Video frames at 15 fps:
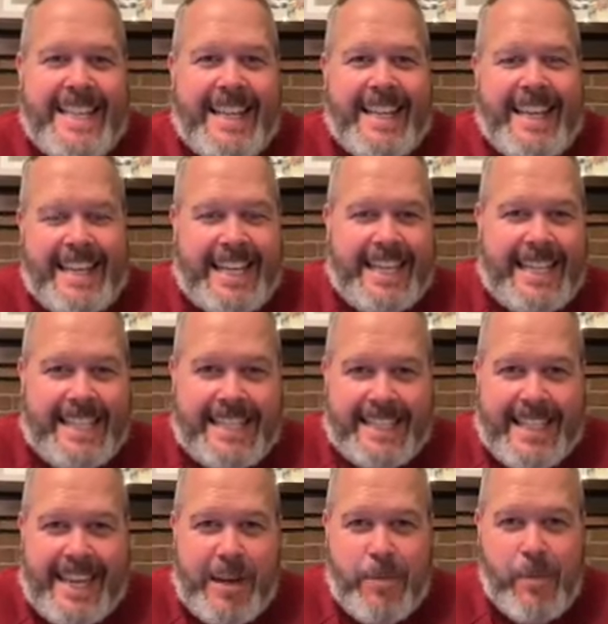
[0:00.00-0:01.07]
Thinking.
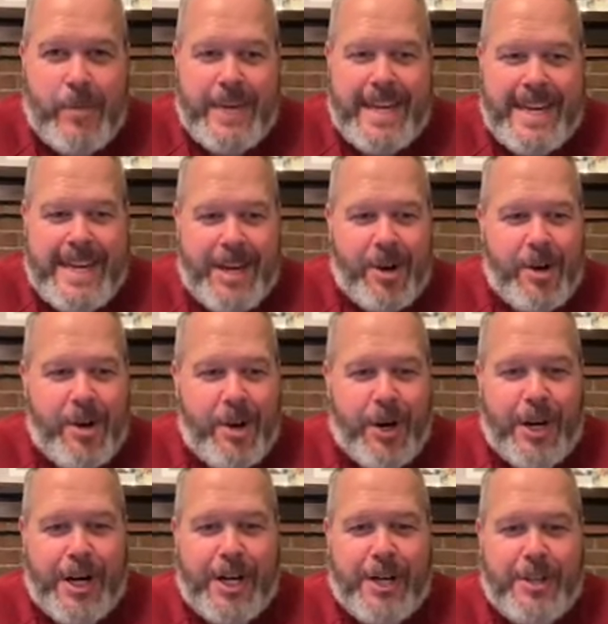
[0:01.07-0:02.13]
And we
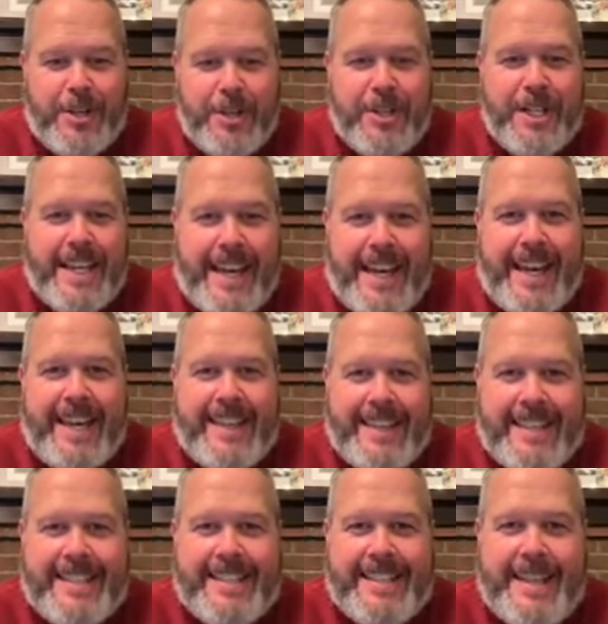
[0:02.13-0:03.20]
are good at
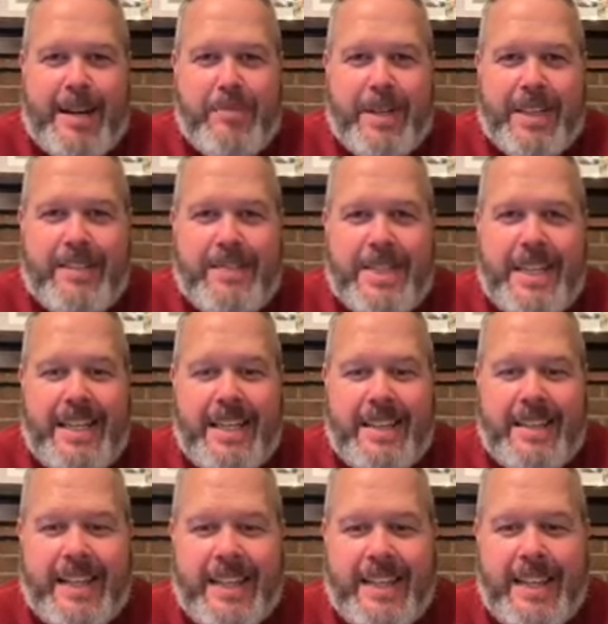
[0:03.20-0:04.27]
this topic of stinking
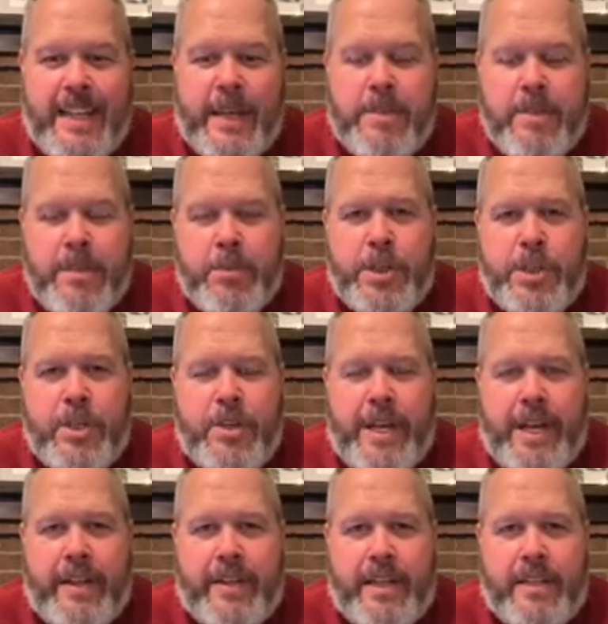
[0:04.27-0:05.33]
thinking. I'm going to show you
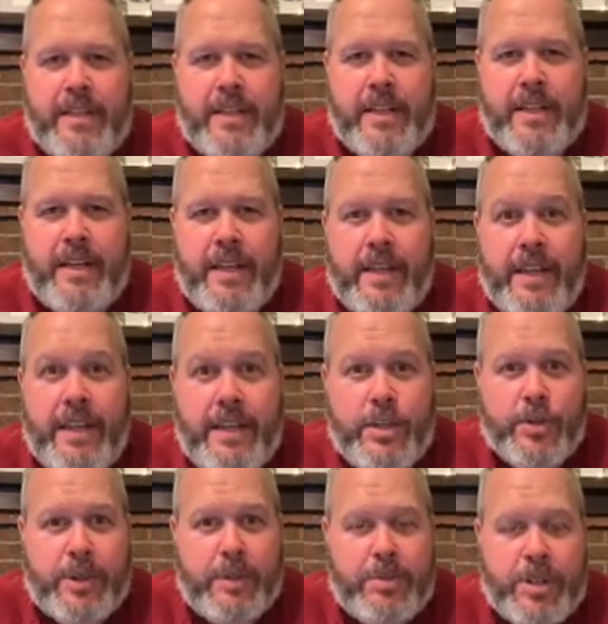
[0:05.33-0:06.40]
how that in
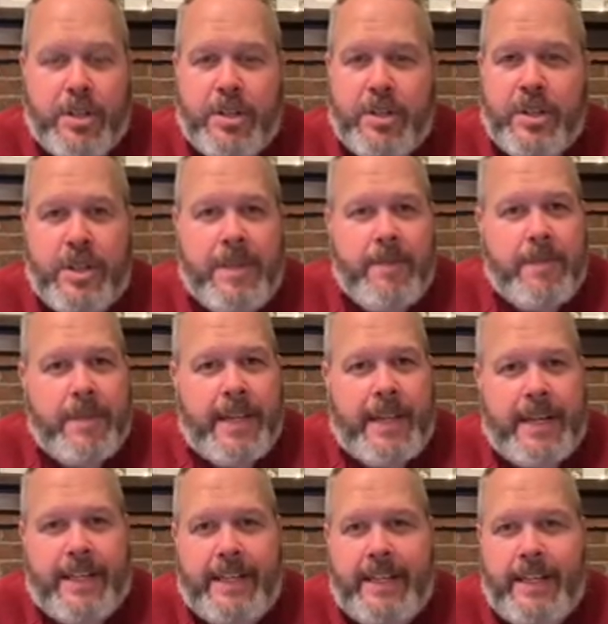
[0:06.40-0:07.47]
Scripture,
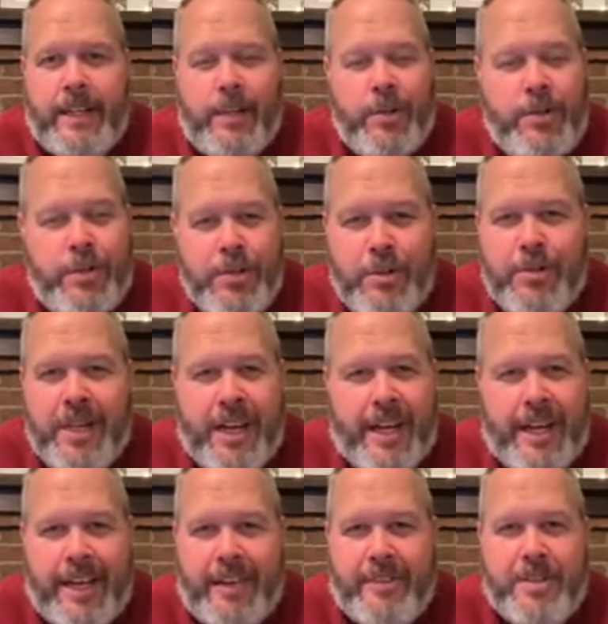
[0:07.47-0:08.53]
that you do not
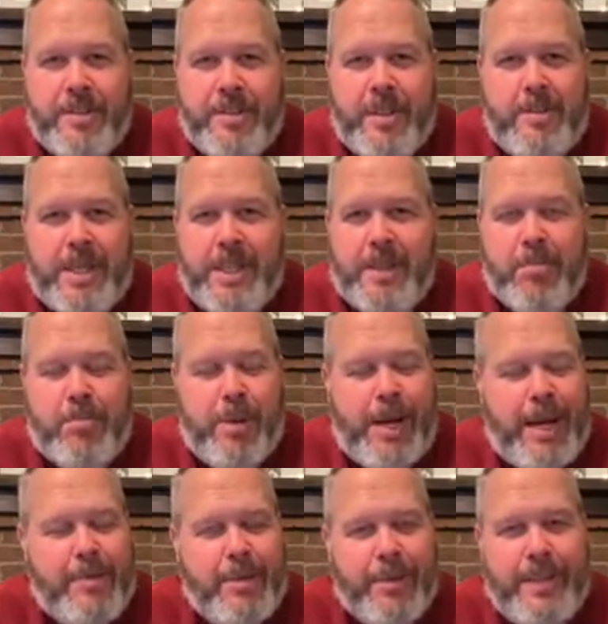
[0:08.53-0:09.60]
have to. I mean, the
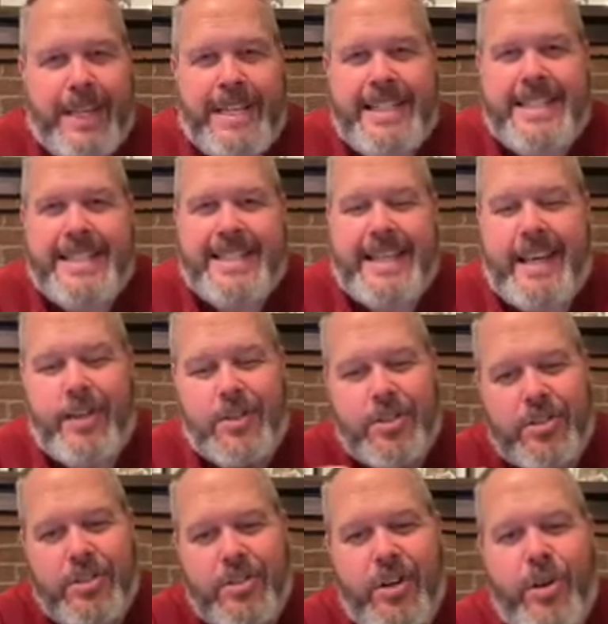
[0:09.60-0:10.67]
Bible lays this out
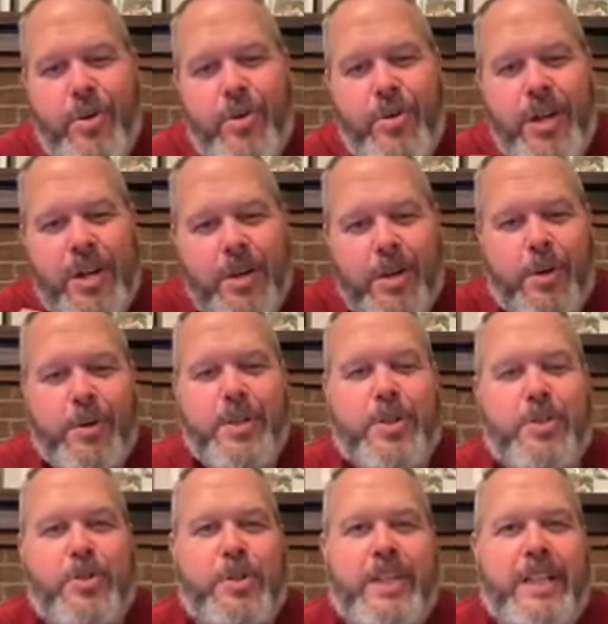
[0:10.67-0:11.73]
so
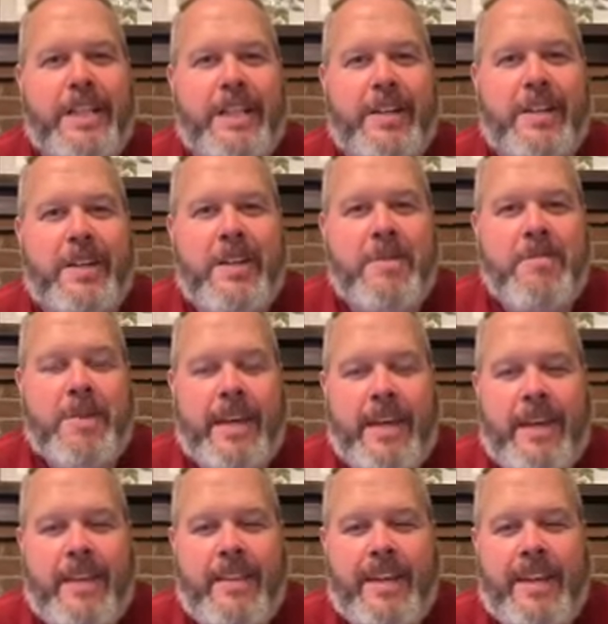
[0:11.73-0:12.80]
crystal clear.
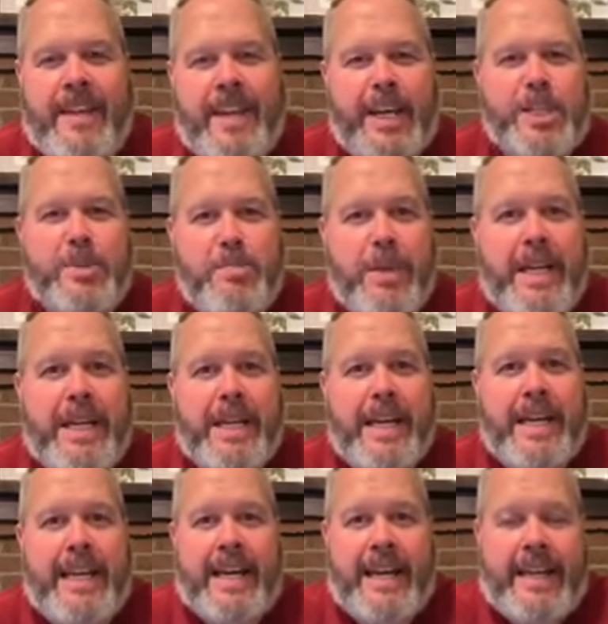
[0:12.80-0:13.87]
And then next
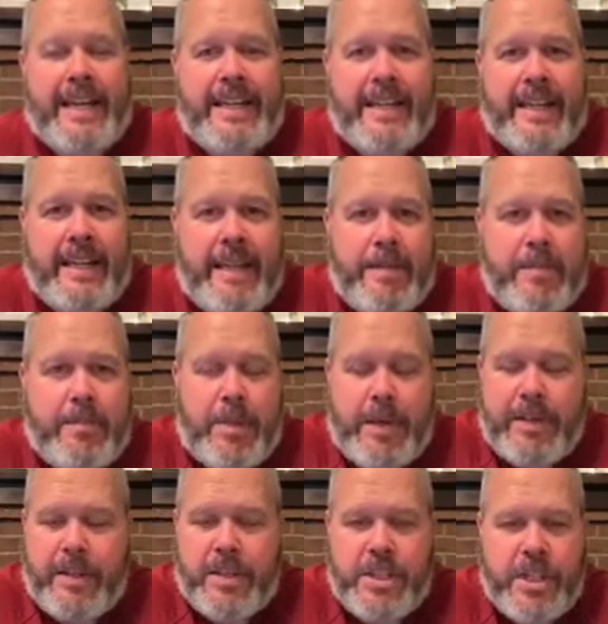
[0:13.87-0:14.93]
Monday night, I'm
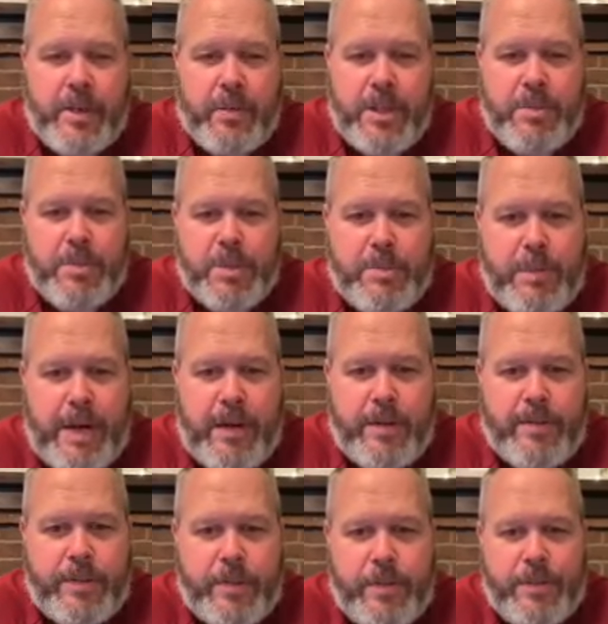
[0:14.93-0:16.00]
probably going to share one of the most
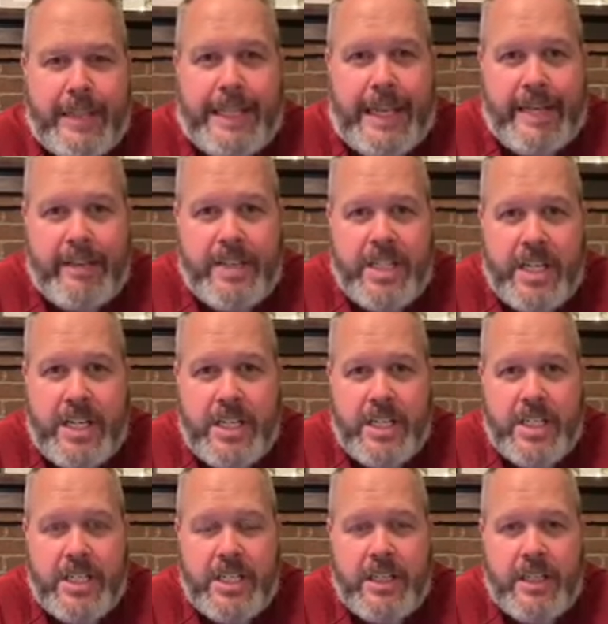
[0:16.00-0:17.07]
powerful,
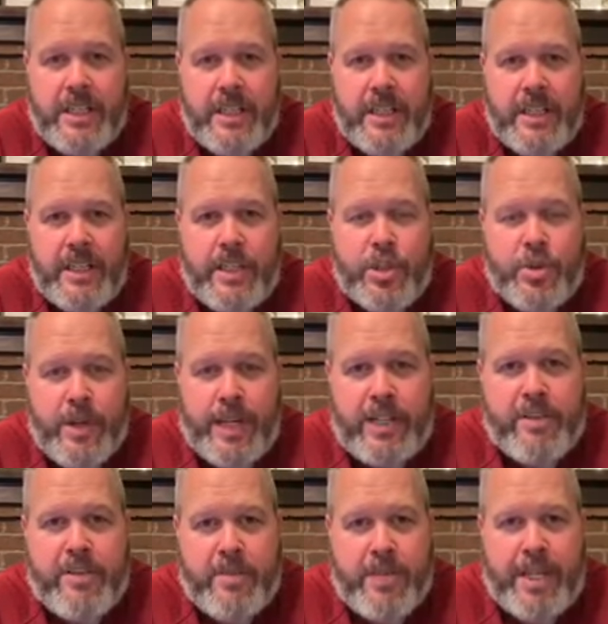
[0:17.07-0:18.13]
life-changing,
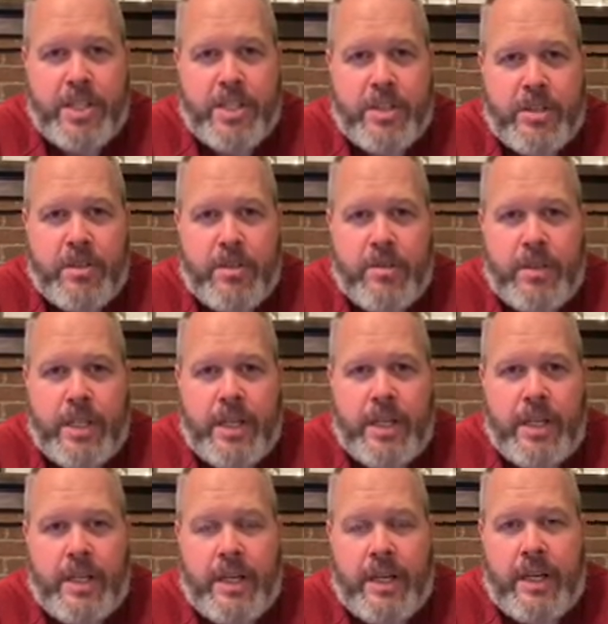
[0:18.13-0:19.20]
transformational
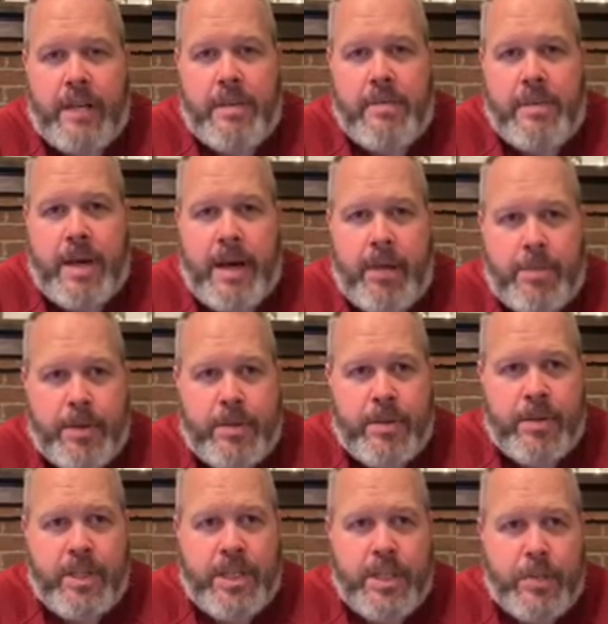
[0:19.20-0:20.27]

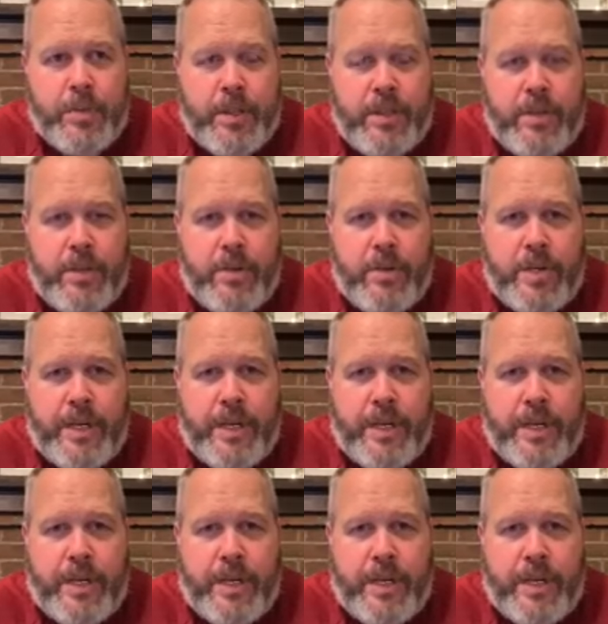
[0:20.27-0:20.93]
opportunities with you.